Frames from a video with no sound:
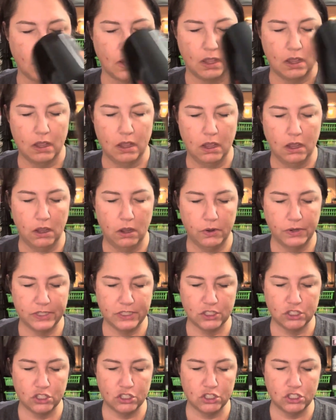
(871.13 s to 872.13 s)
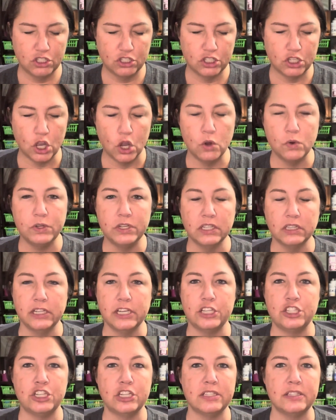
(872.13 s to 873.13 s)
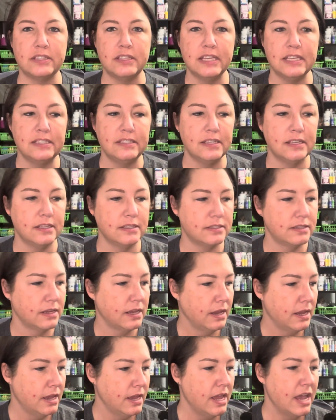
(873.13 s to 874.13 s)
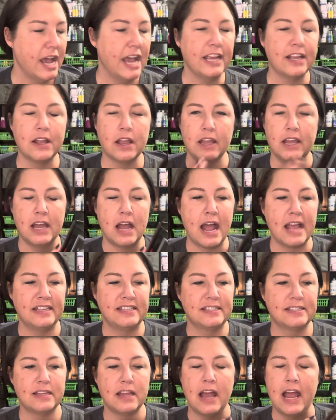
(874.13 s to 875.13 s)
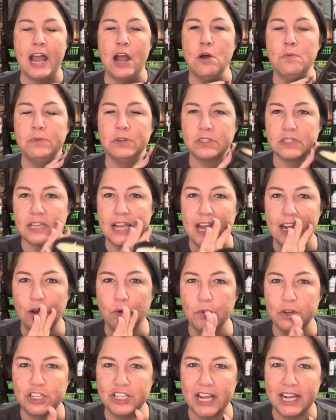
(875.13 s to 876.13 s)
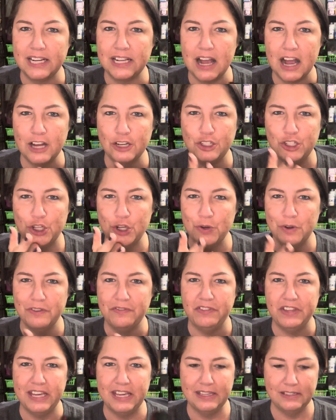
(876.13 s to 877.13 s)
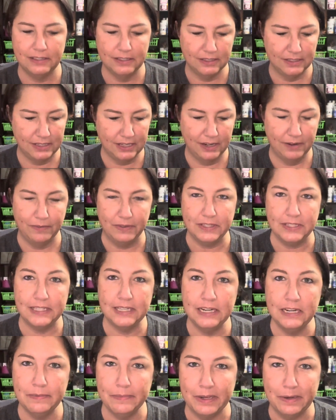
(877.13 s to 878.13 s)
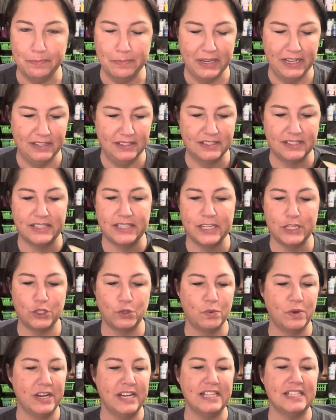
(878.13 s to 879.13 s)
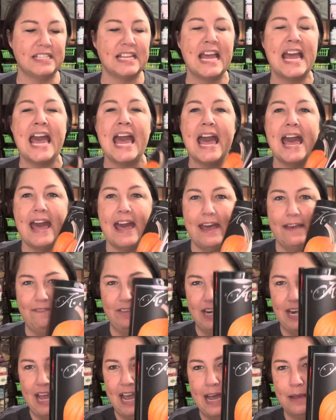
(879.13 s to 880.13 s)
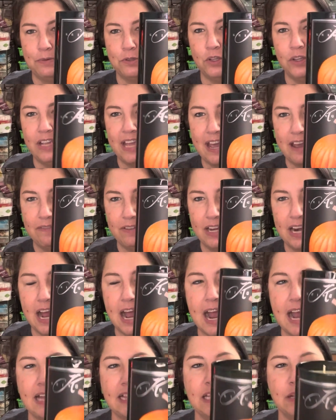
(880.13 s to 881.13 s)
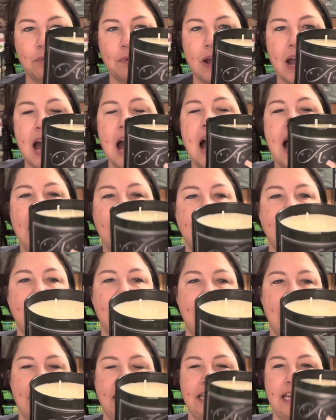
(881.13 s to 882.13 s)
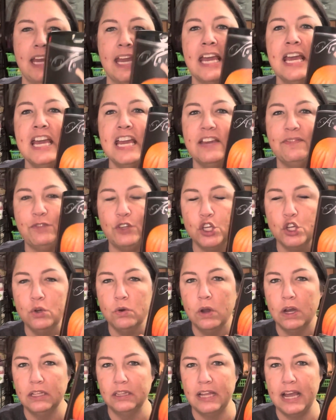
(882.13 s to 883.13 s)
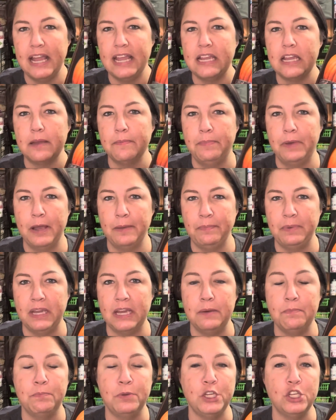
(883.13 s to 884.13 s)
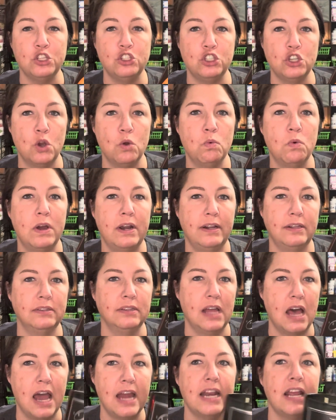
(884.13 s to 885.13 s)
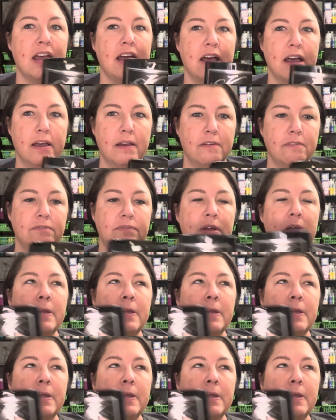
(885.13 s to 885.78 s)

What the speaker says: Oh, it's so delicious. This is, I almost kind of wish I had gotten two of these instead of the cinnamon buns. This one is heaven, absolutely heaven. Highly, highly, highly. If you like pumpkin, but you don't want a lot of